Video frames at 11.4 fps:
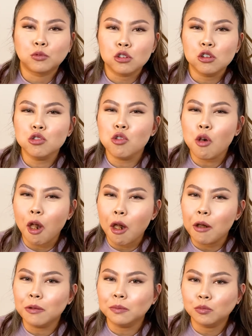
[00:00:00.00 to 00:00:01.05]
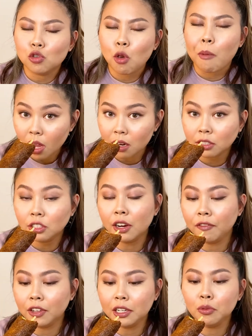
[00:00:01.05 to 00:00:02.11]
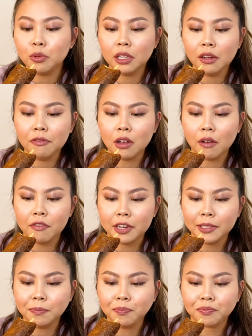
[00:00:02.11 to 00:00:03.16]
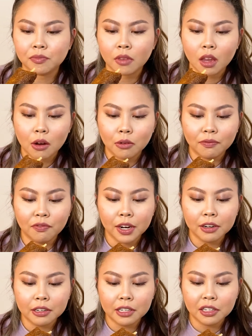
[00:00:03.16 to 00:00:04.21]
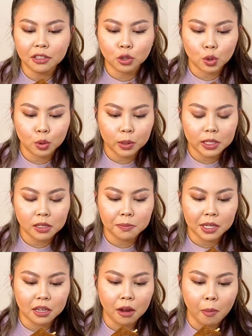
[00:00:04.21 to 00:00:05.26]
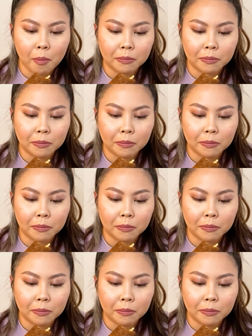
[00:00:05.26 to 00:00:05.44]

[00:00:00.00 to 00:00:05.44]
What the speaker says: it's okay. Definitely really fluffy, very crispy.